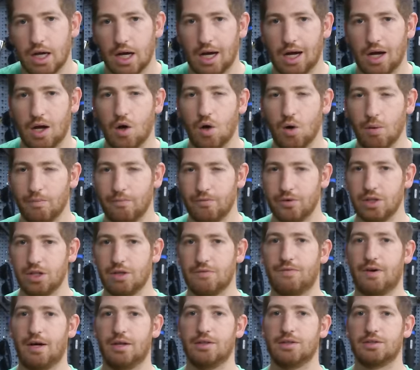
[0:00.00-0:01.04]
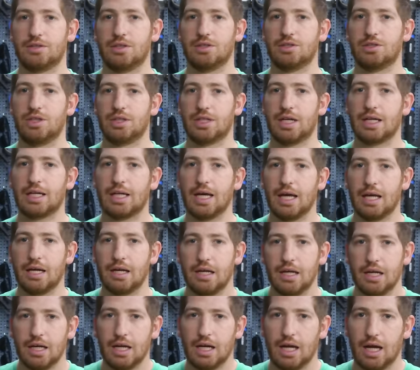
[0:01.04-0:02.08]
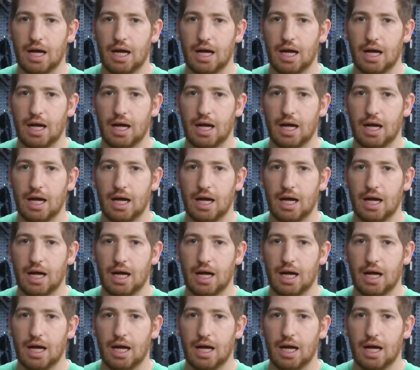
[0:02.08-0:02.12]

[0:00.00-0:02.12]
Uh, hopefully you found this interesting. Again,